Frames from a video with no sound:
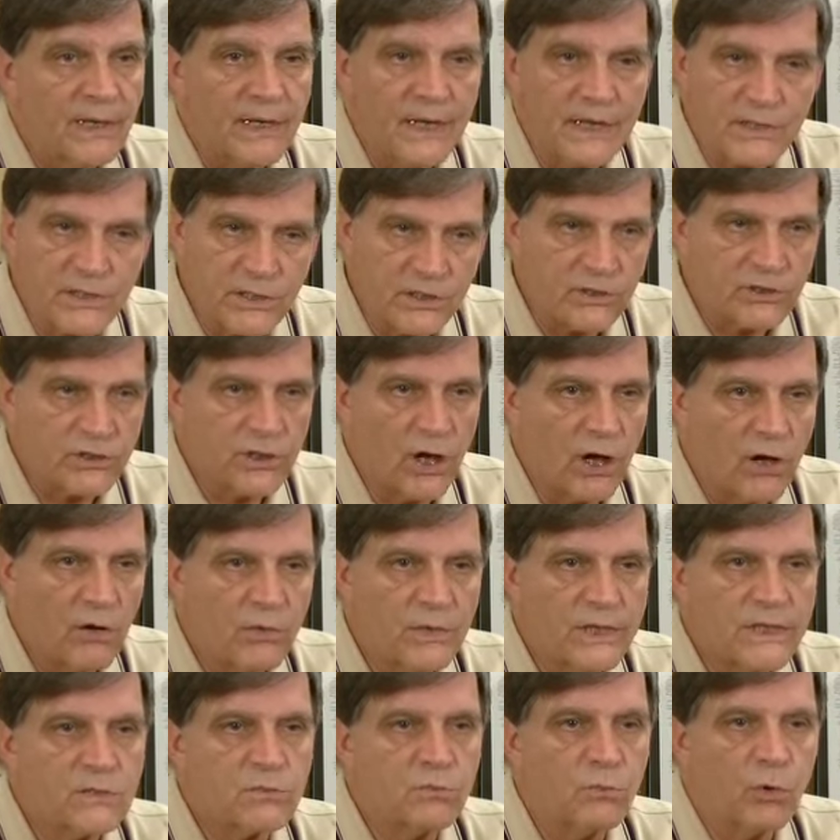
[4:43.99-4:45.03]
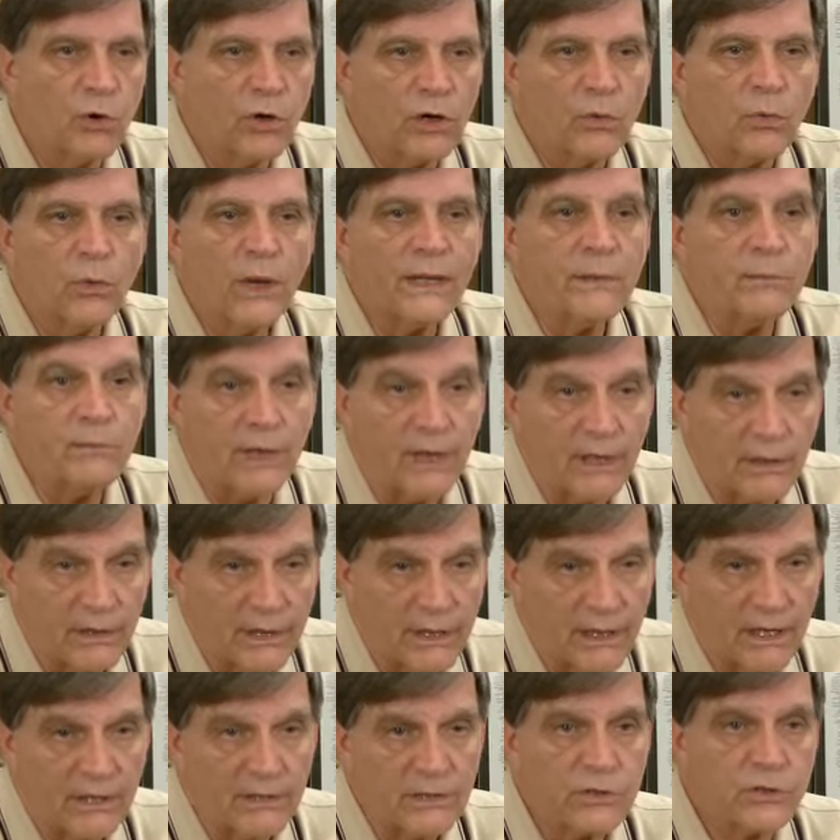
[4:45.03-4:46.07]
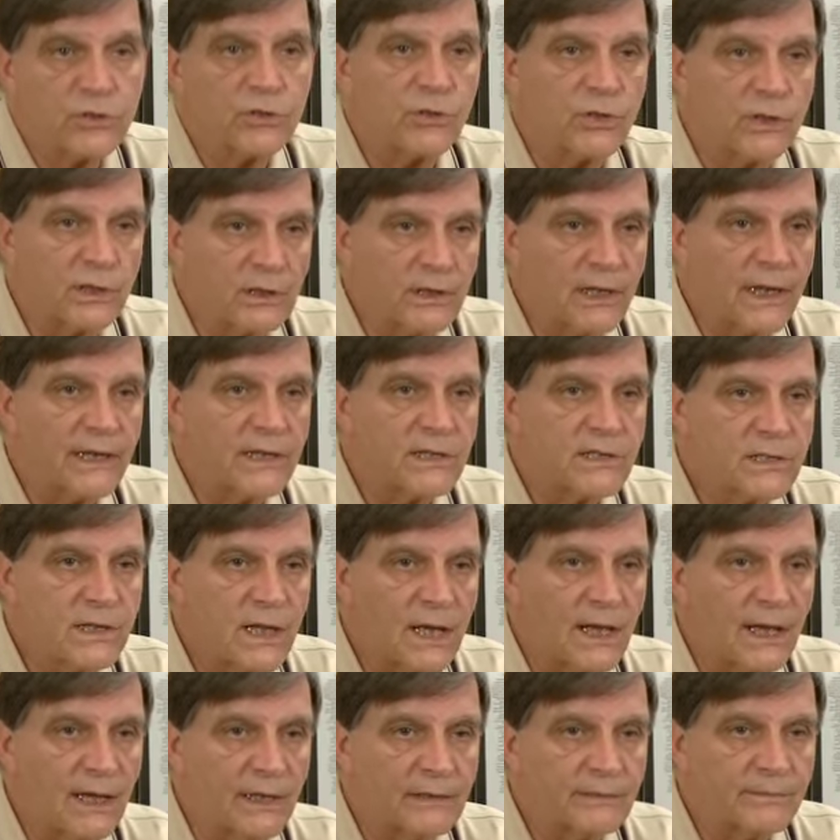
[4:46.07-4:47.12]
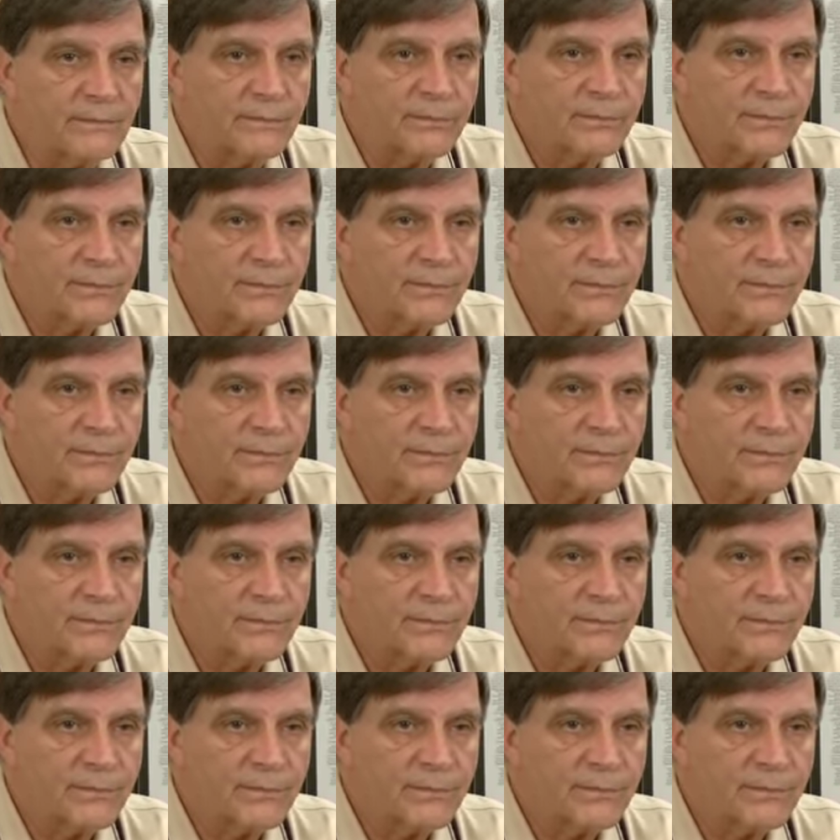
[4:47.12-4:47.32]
as there's always more weight bearing on the short leg side.